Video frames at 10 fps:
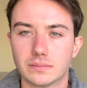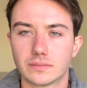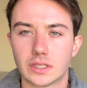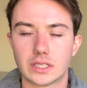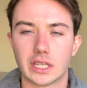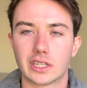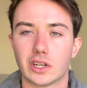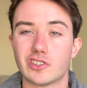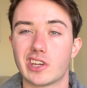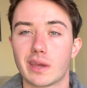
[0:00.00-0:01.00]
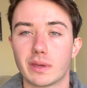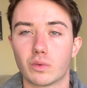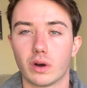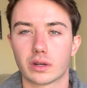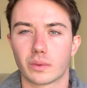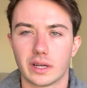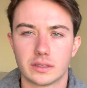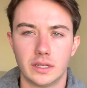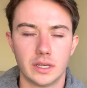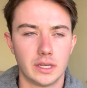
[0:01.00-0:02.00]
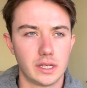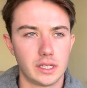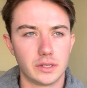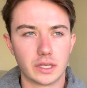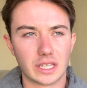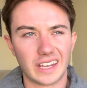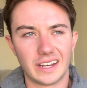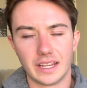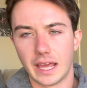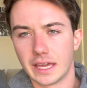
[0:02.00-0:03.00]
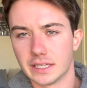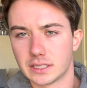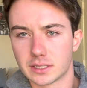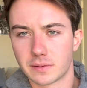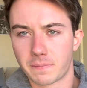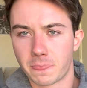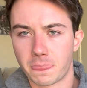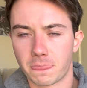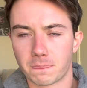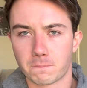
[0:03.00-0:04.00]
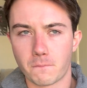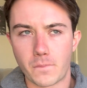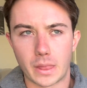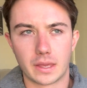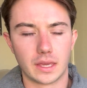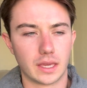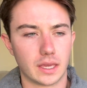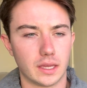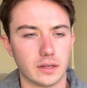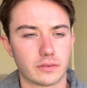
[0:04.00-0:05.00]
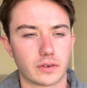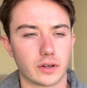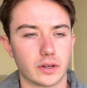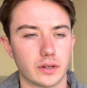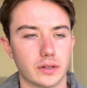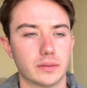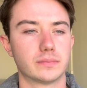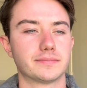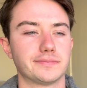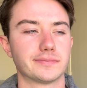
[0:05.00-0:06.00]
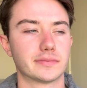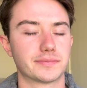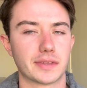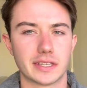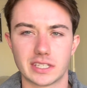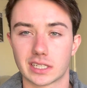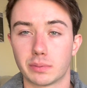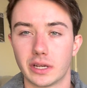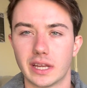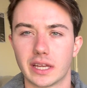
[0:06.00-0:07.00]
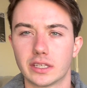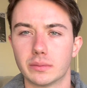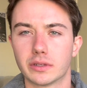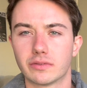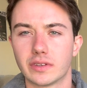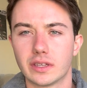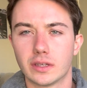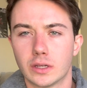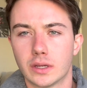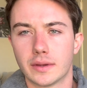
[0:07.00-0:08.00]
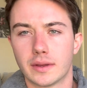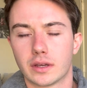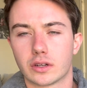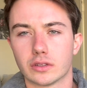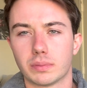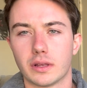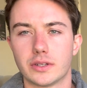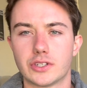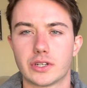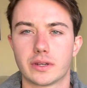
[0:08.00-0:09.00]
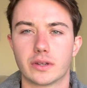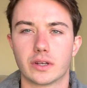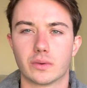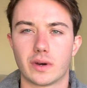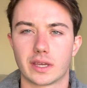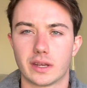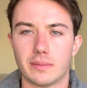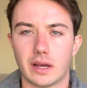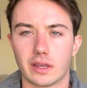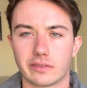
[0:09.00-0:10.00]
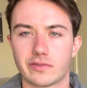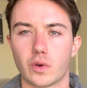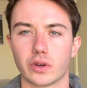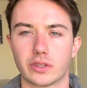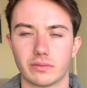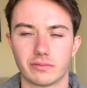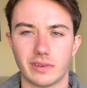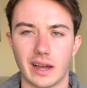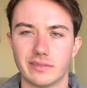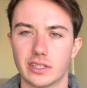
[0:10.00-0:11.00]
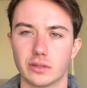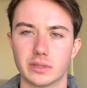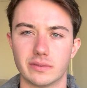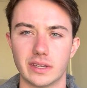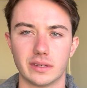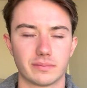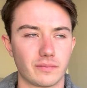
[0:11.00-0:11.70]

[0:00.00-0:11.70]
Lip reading: this thing called JB Water Weld. You can get it at Ace, and for a 6.9 cubic feet cold plunge, you're going to want to get about like 4-5 tubes of it.